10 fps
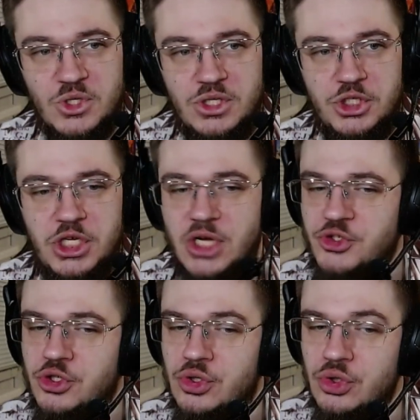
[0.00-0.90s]
She has
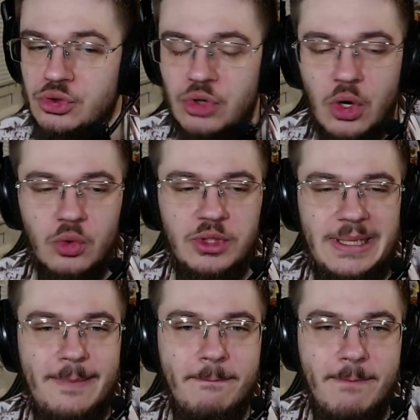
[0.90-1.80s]
grown
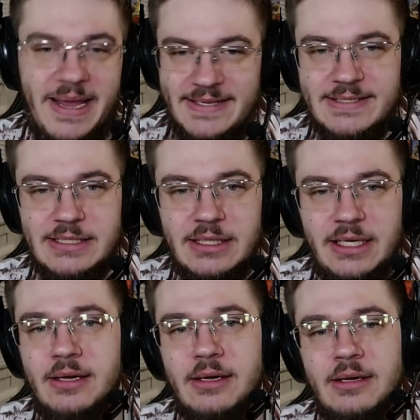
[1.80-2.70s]

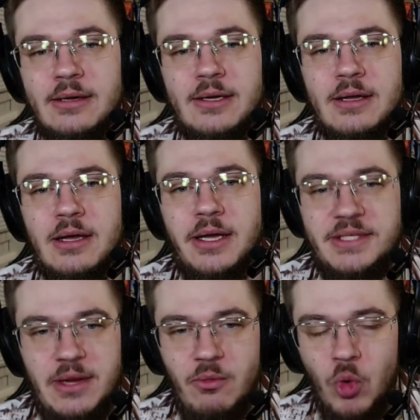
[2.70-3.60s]
immensely as
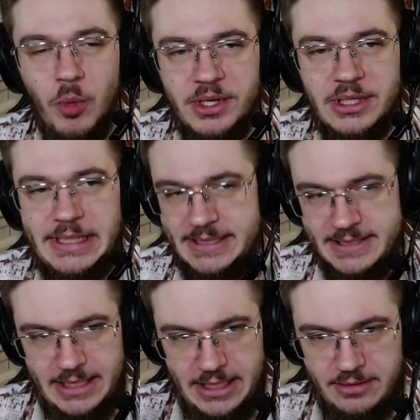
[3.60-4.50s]
a woman, as
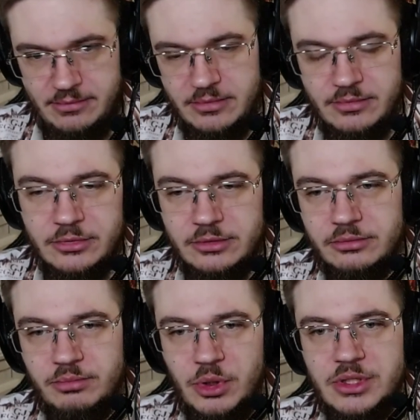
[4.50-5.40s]
a
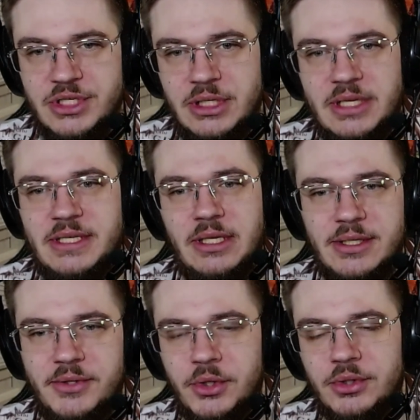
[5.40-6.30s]
person, as a
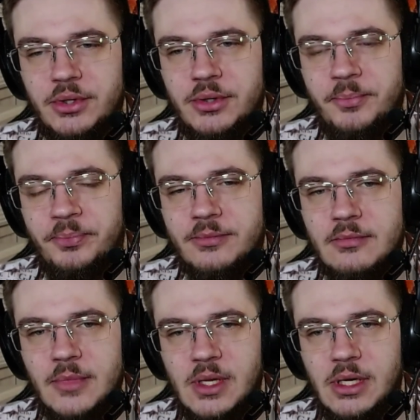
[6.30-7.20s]
character,
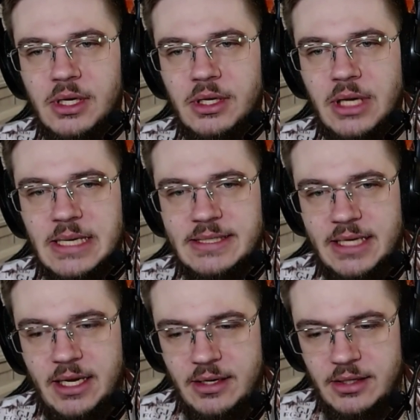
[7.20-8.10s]
and as
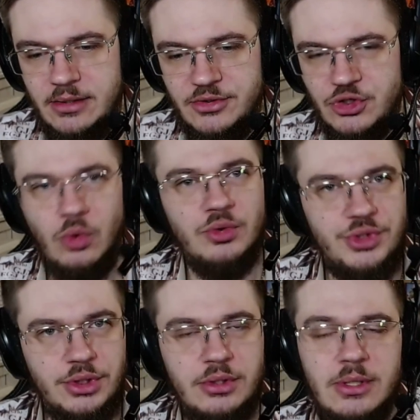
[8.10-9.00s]
a soldier.